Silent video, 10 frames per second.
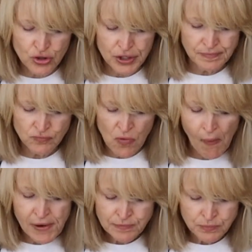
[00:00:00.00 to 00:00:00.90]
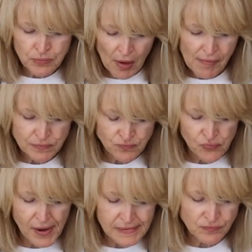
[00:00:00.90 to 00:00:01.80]
good.
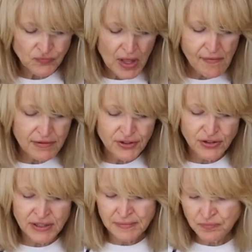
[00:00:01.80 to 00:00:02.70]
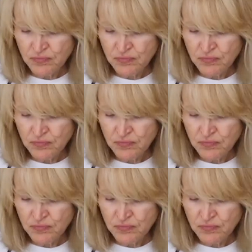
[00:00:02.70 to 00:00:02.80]
I have a feeling